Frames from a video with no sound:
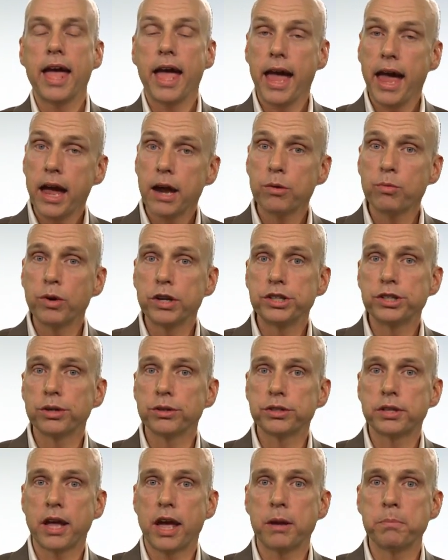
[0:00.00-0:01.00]
And
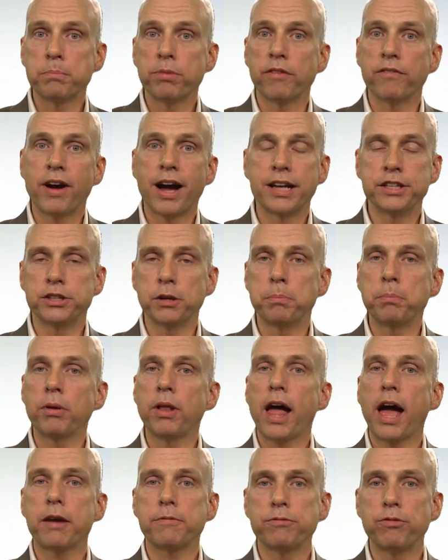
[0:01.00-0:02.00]
Windchill 10 provides a
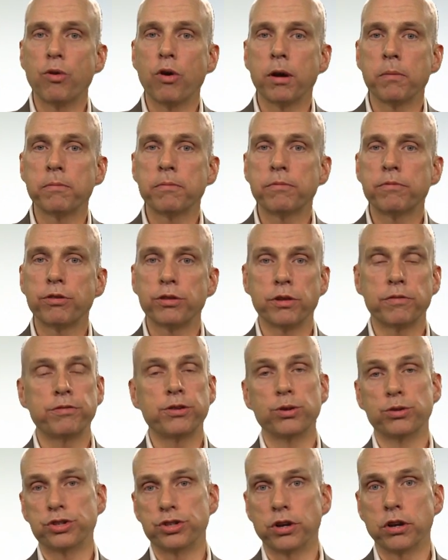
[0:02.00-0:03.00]
platform for the
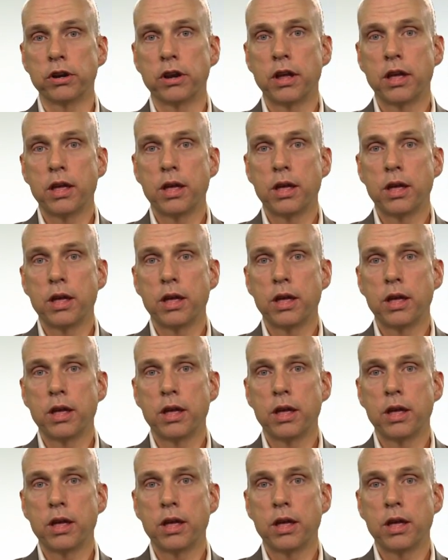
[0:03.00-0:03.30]
future.